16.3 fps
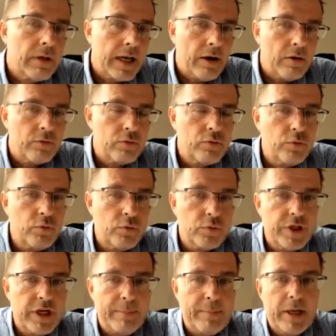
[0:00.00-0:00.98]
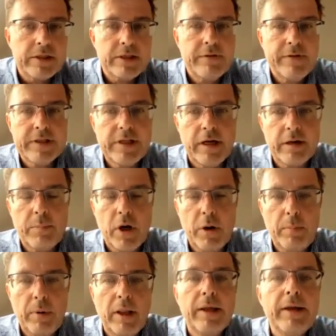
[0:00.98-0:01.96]
around 2 to 3 months if it's done
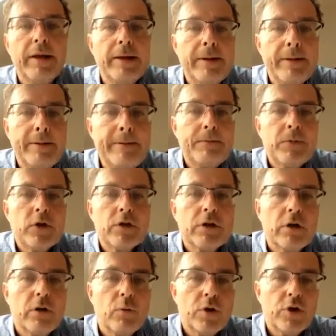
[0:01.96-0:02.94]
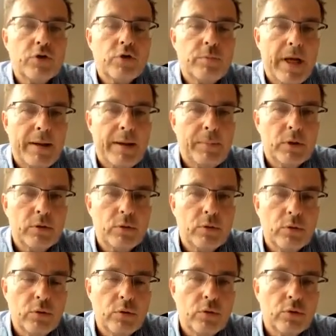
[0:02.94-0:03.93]
properly. So we should be able
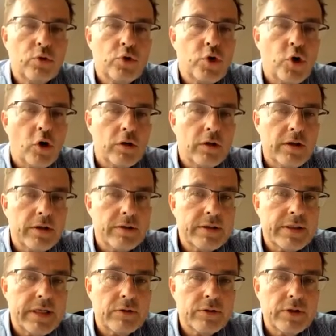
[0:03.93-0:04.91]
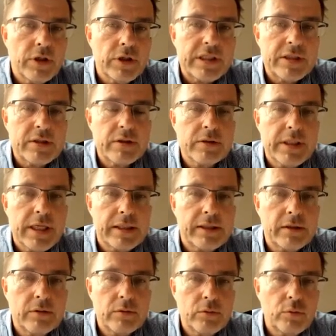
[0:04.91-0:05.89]
to shorten that
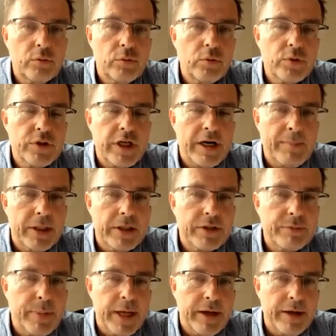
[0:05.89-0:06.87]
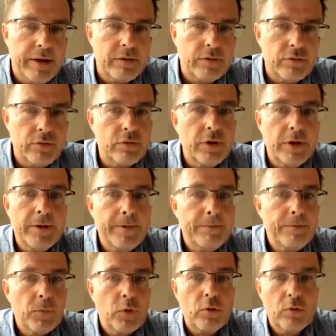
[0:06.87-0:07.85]
2 to 3 months period to
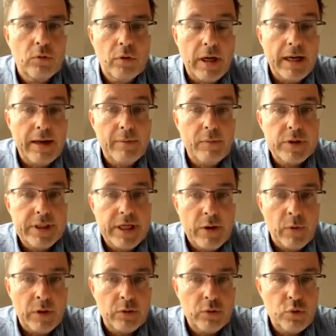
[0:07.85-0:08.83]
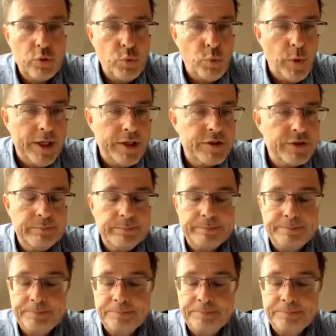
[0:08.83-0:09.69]
I would say 1 to 2 weeks.